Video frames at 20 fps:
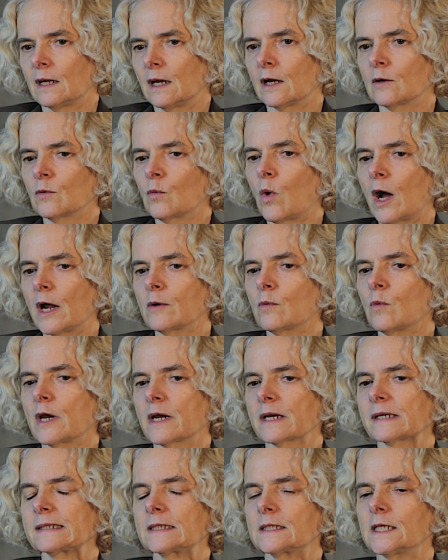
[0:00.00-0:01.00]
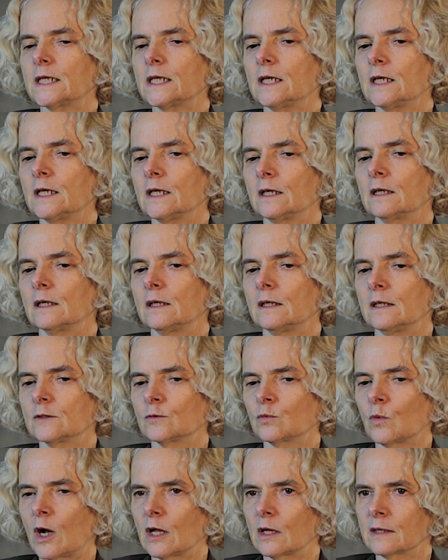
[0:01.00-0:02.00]
And what we are seeing
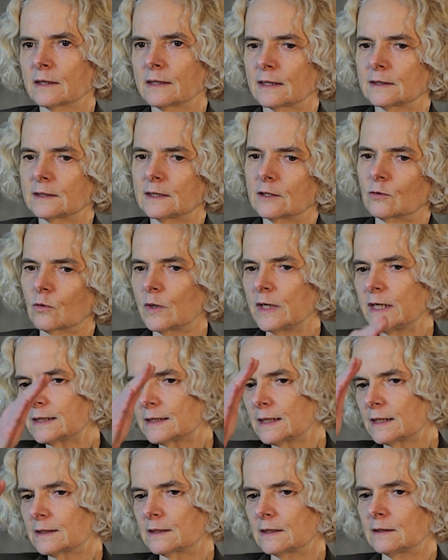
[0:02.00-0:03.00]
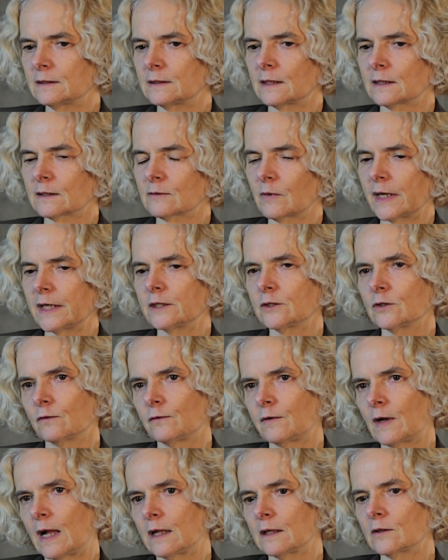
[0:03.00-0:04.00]
is, while the decreases in the rate
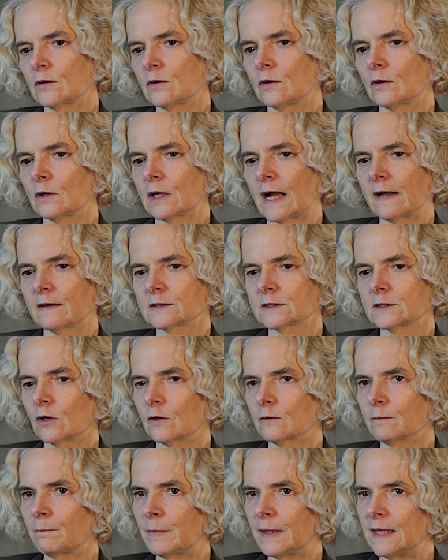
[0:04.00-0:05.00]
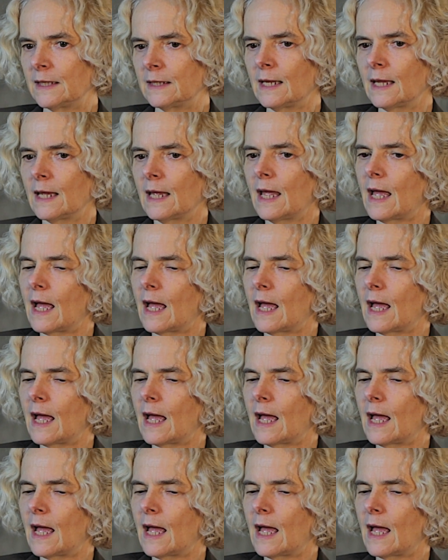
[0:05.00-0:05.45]
of alcohol has not been